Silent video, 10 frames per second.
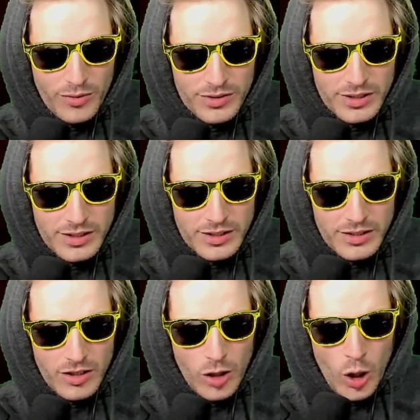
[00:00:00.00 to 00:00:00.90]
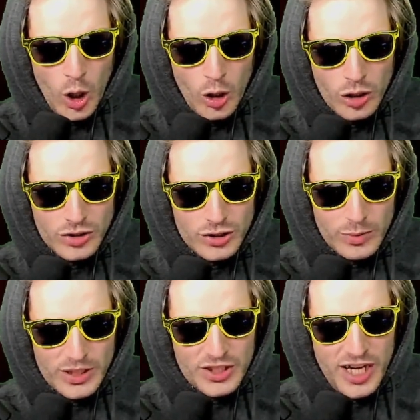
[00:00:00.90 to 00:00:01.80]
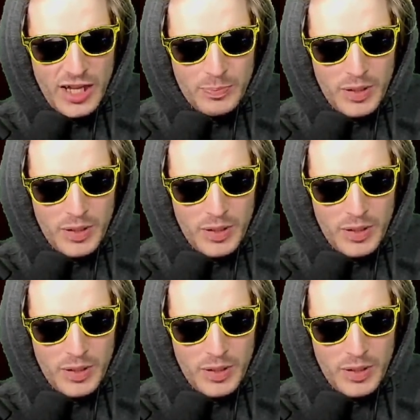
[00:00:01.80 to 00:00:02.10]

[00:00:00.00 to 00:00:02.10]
Oh, oh, so much